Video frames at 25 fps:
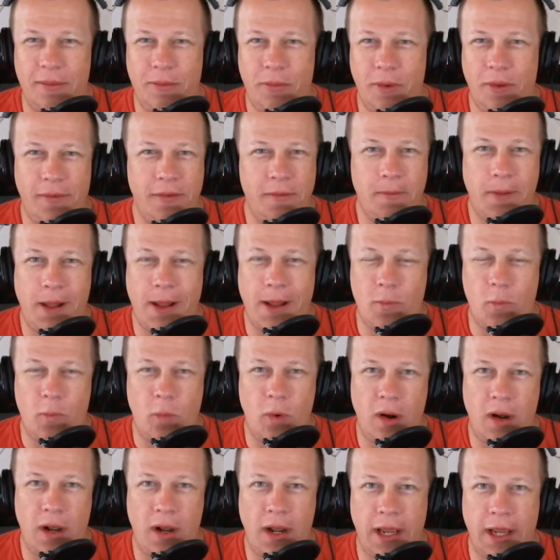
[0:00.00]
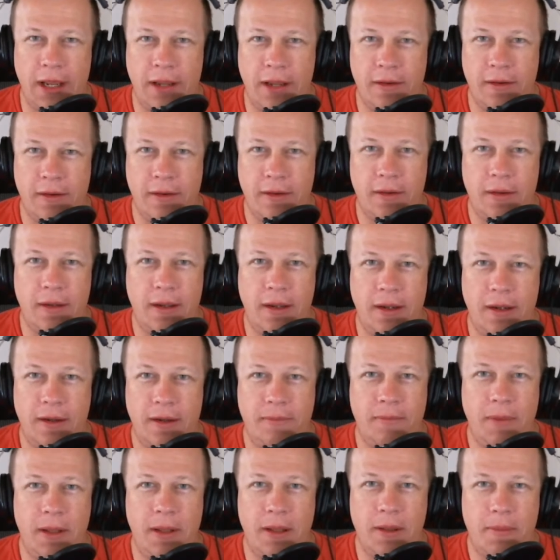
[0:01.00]
We've explained why in
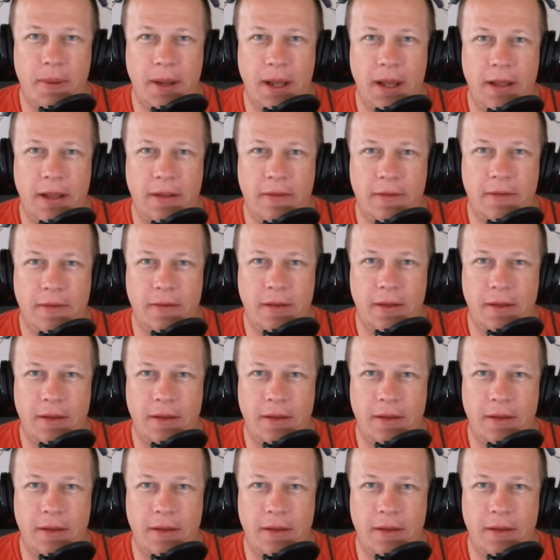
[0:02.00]
the past.